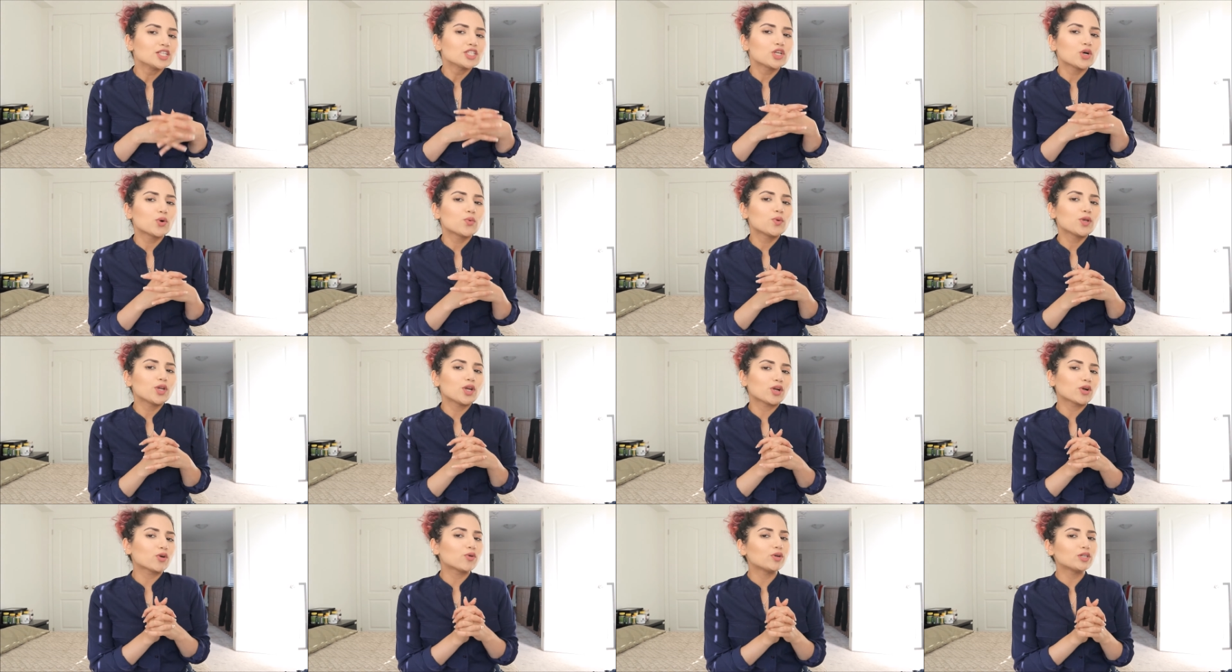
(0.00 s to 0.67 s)
So
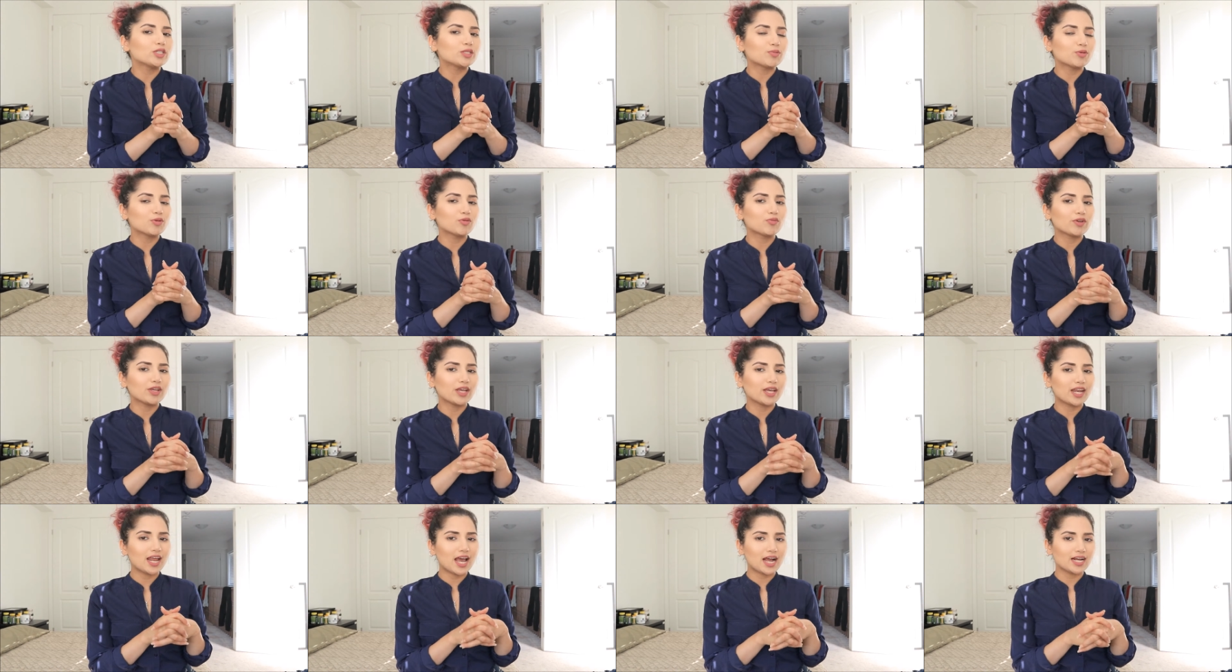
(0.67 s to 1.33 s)
we are going to be
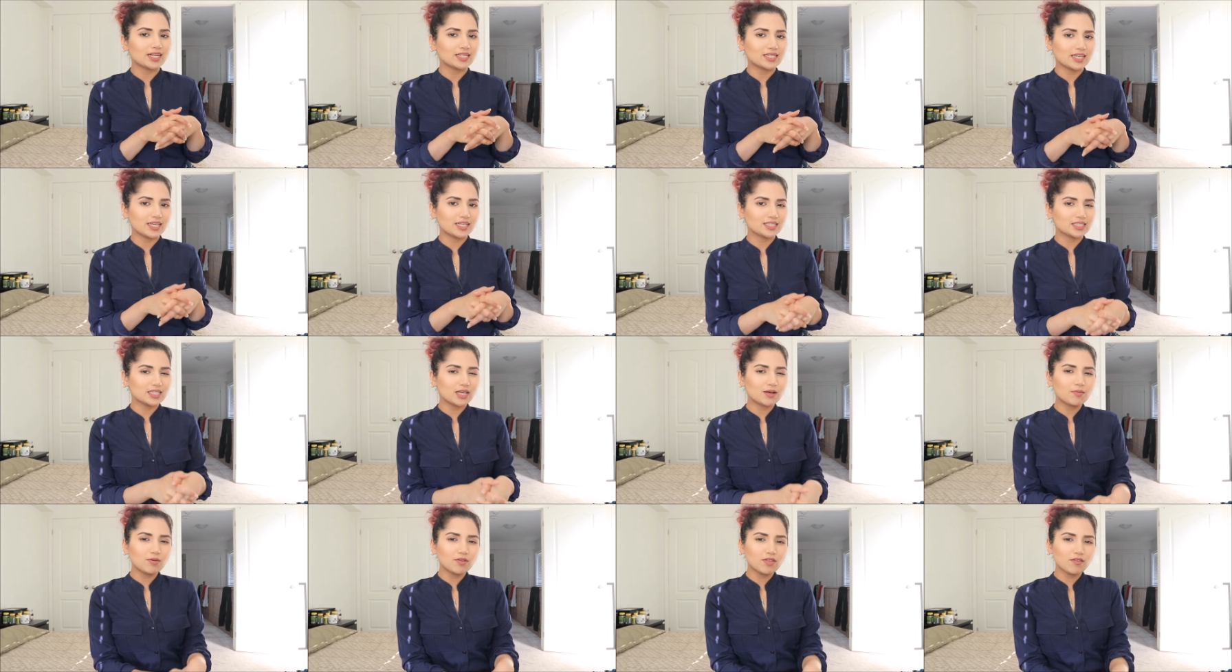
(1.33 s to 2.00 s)
reenacting
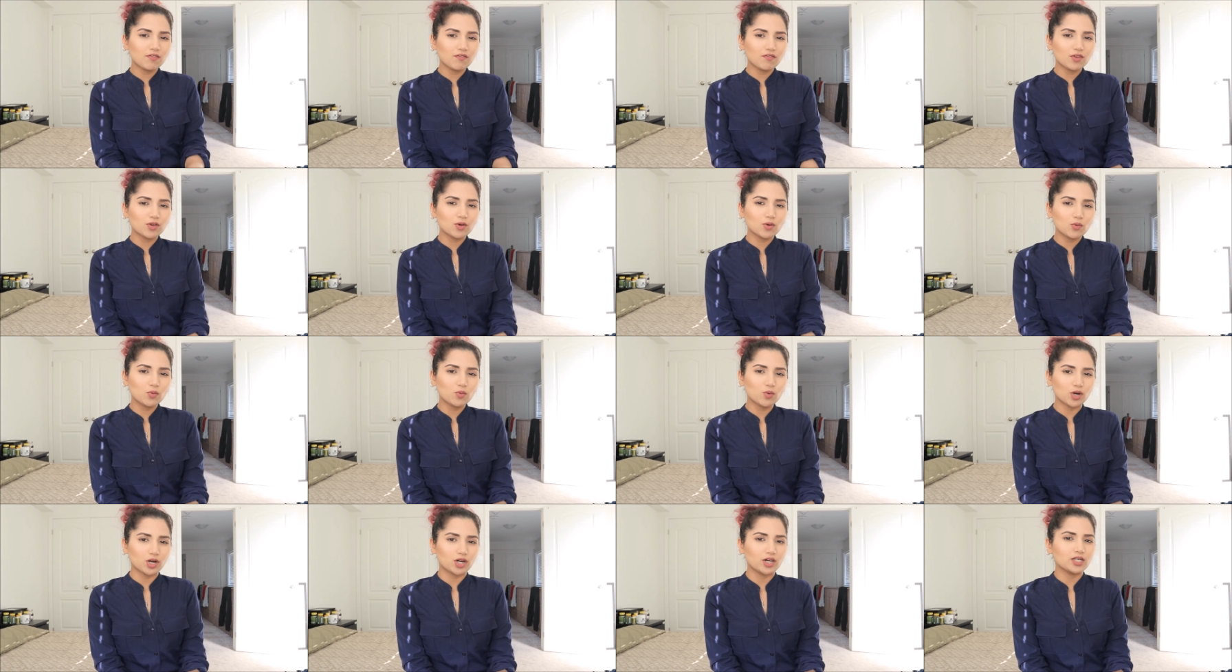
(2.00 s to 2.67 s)
some of the few
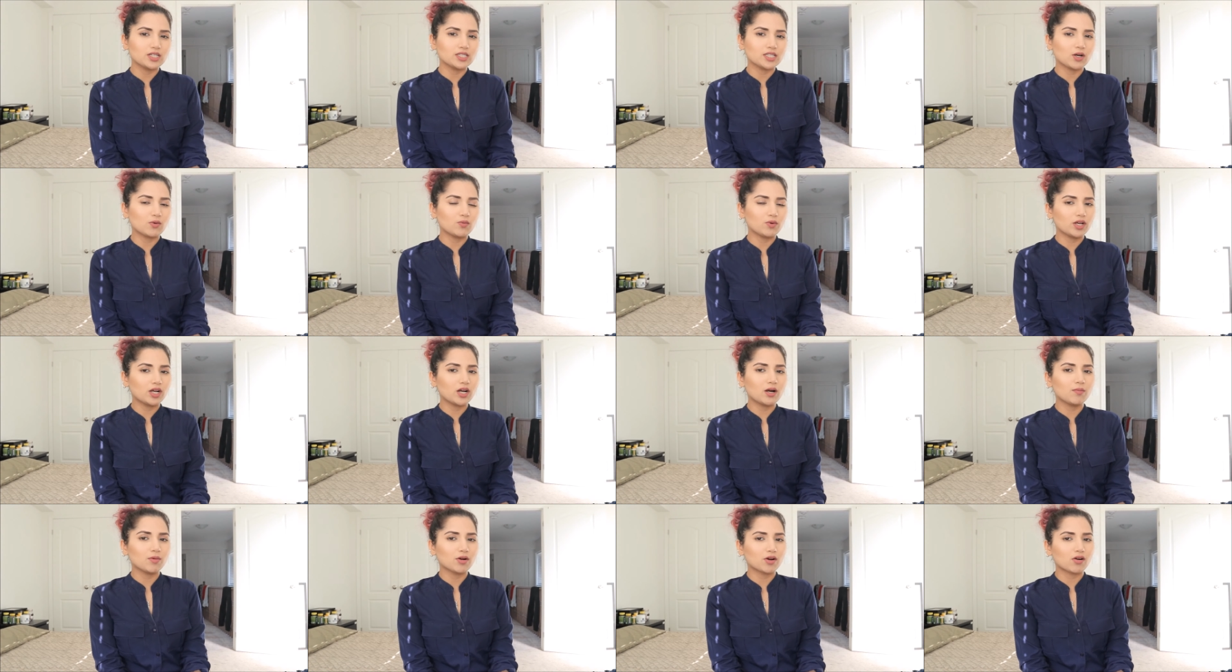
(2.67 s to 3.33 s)
words that we
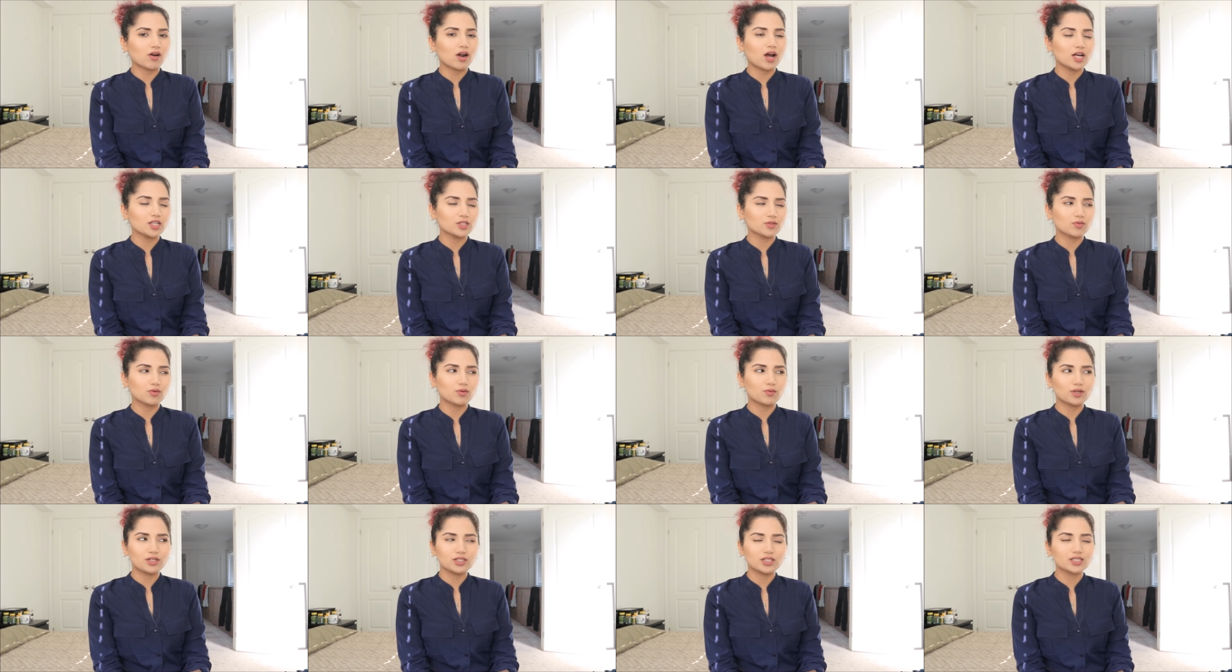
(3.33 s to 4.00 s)
come across
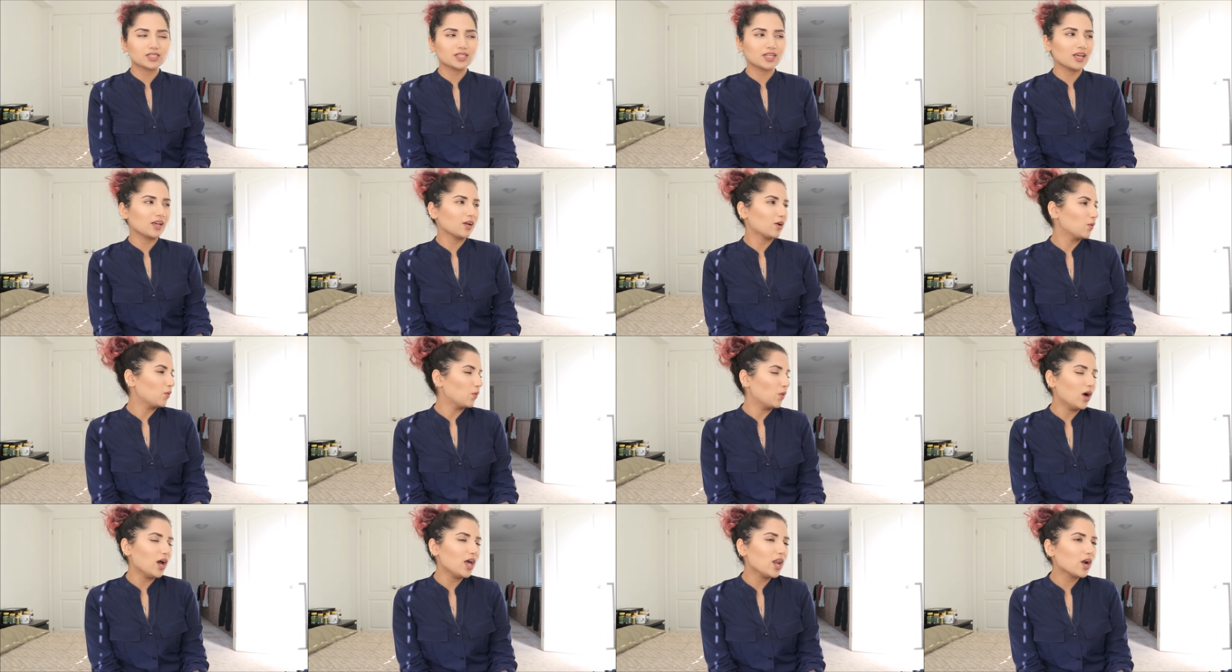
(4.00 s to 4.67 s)
where we're just like,
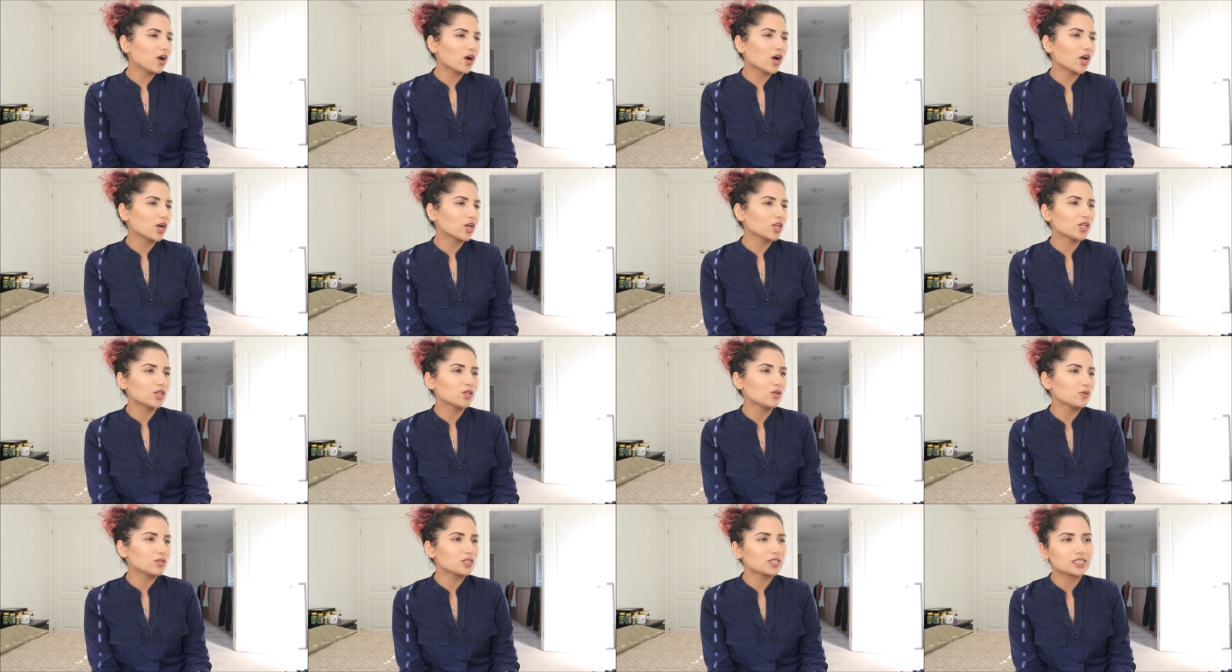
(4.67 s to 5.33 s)
what are
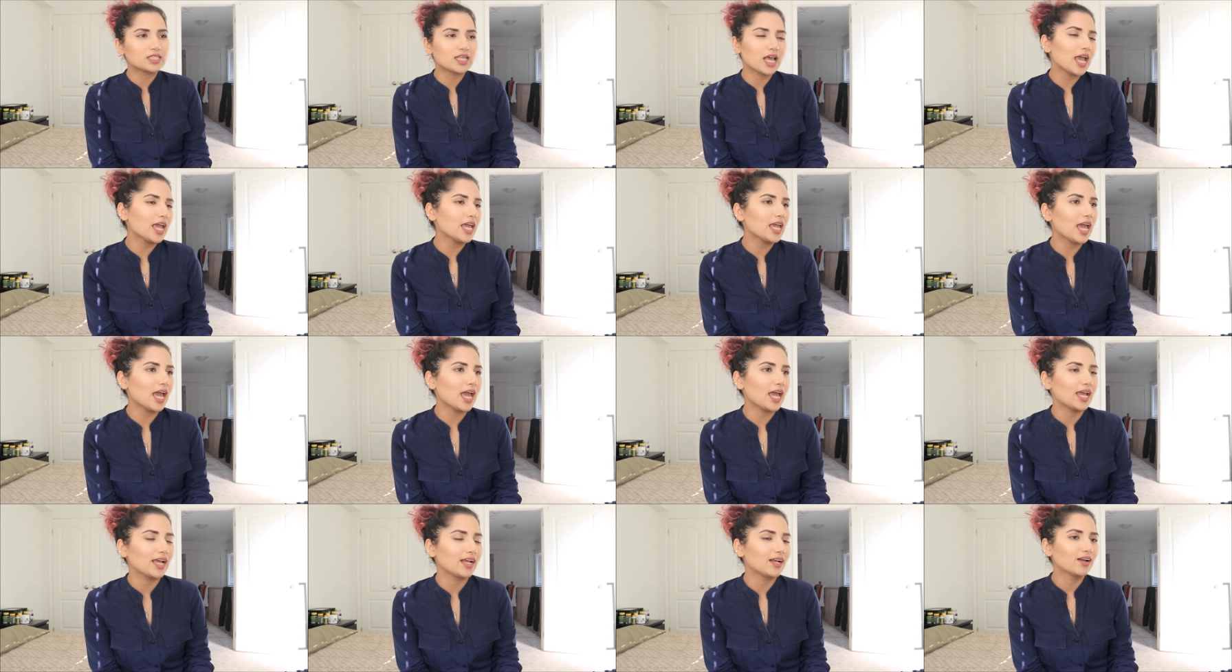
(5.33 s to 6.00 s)
you
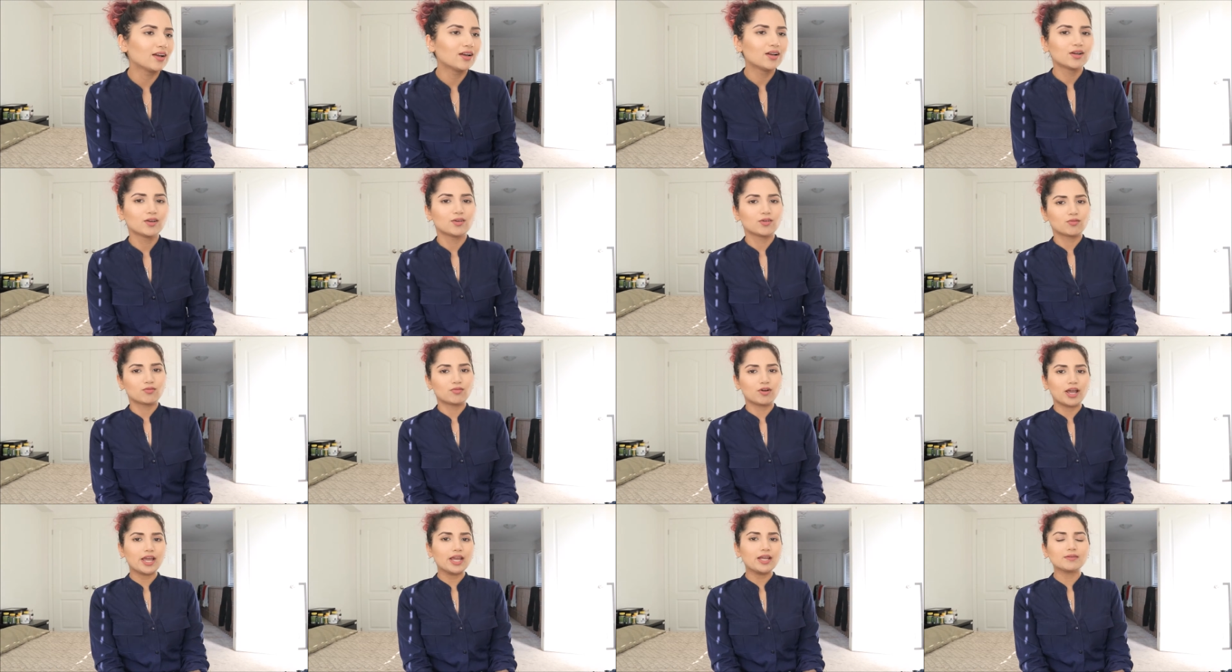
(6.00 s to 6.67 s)
saying?
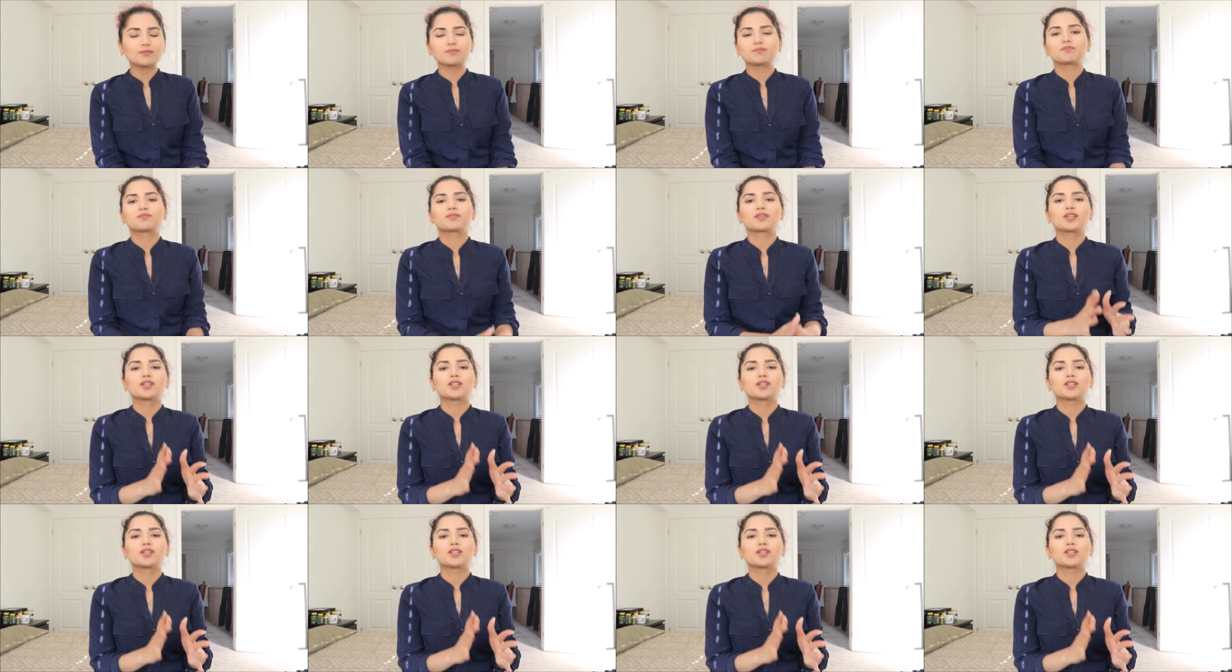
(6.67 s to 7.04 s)
Right?